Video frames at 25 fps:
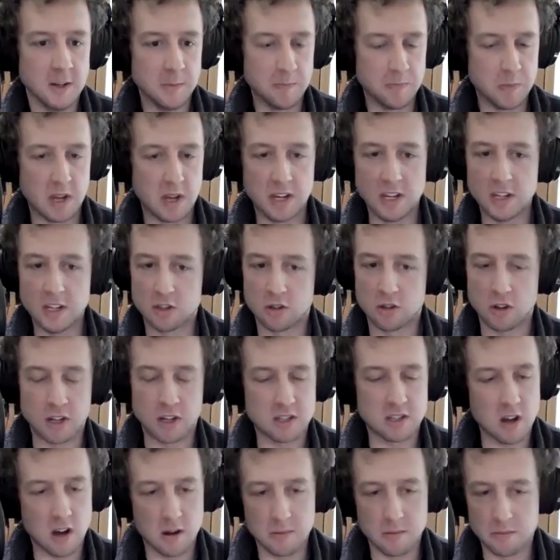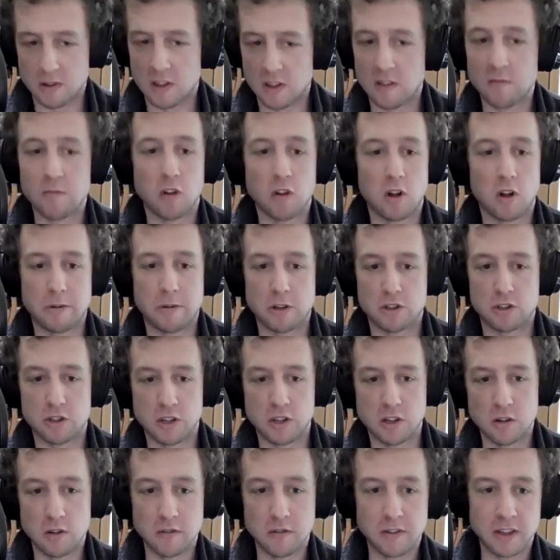and he's got this unbelievable
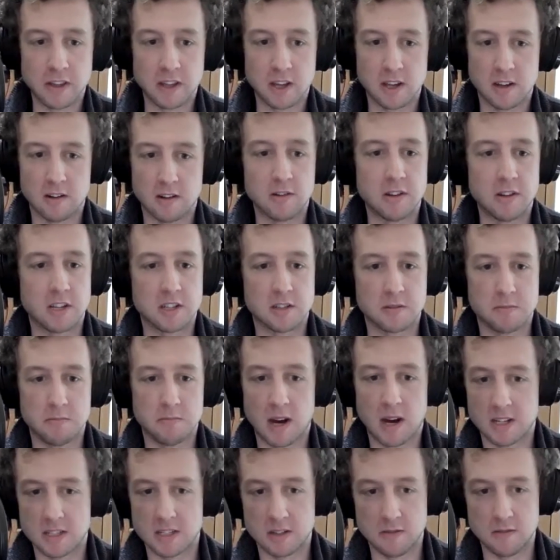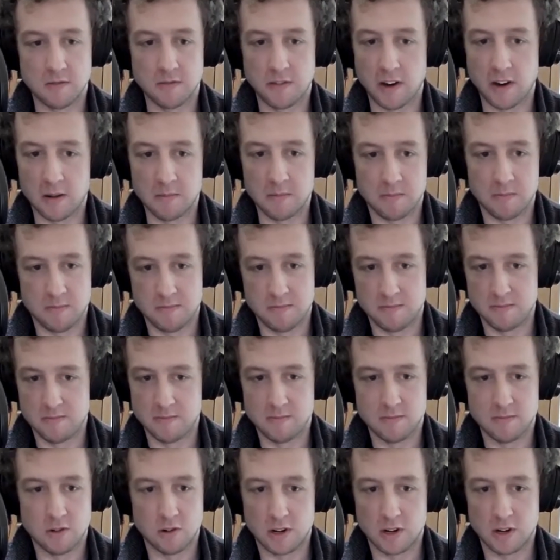opportunity over there on this massive farm
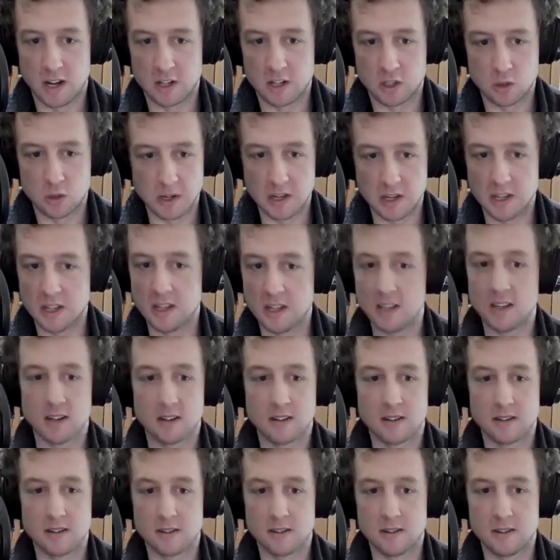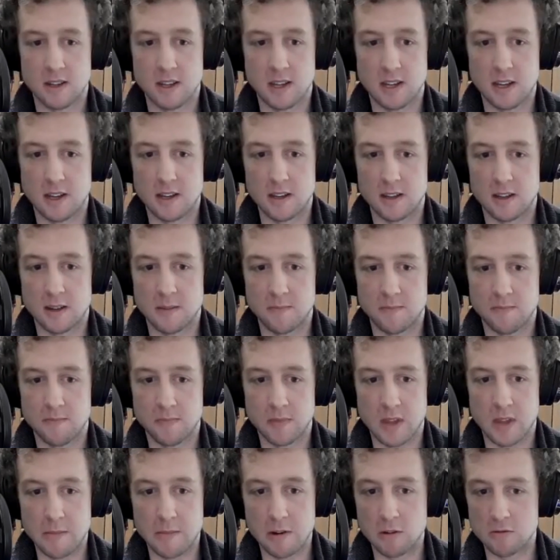on a 20-year
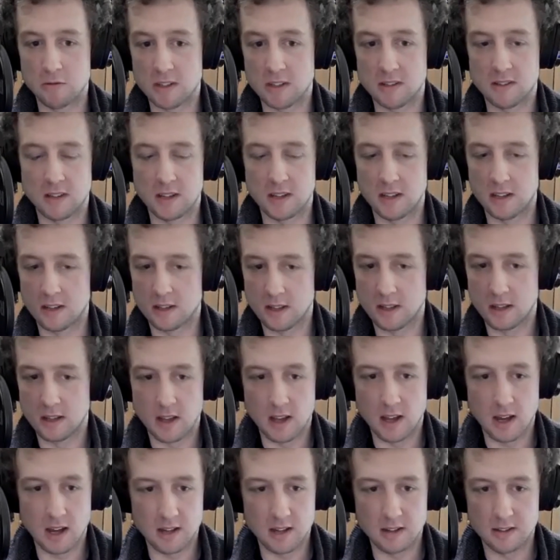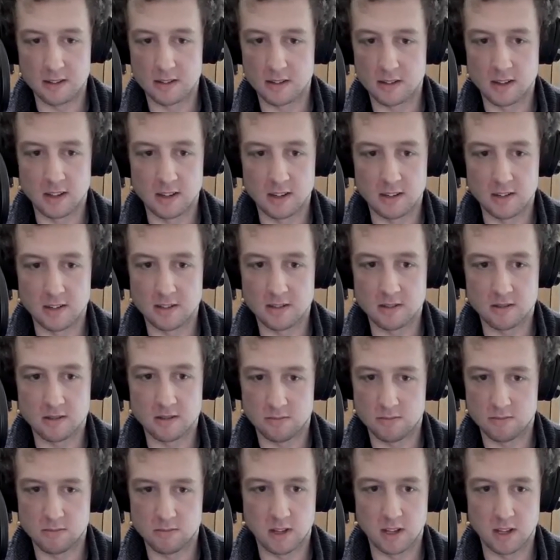MLDT, and it's
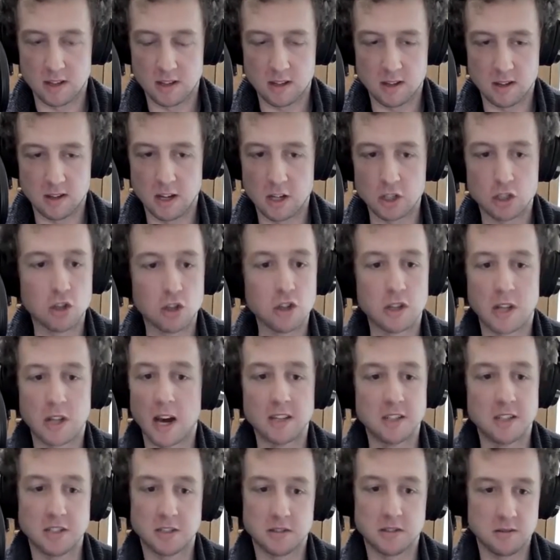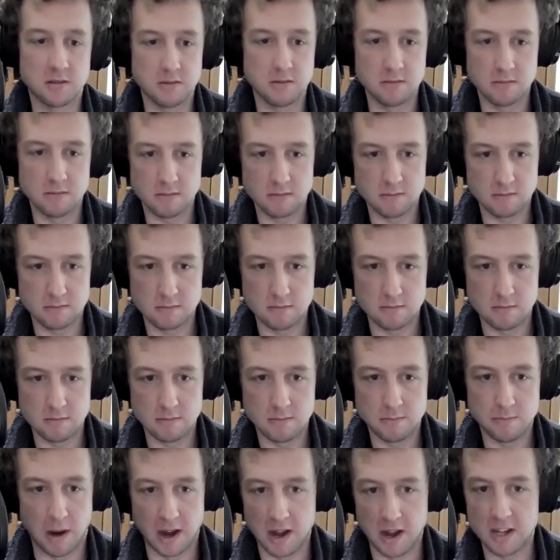like as good as
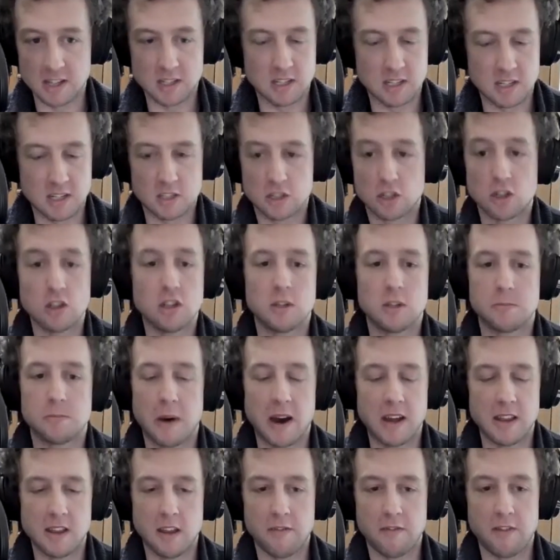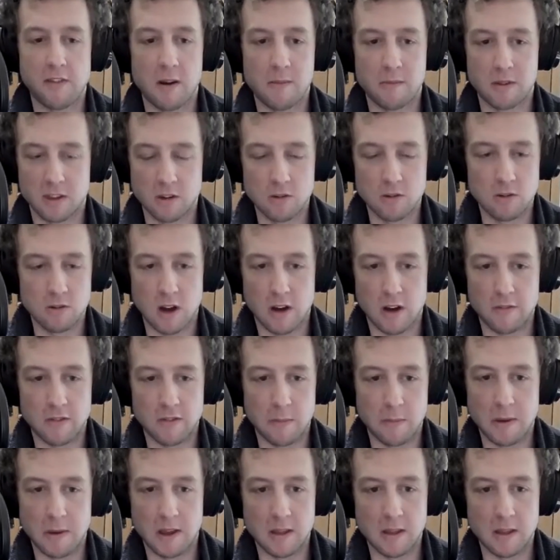buying your farm without having to pay the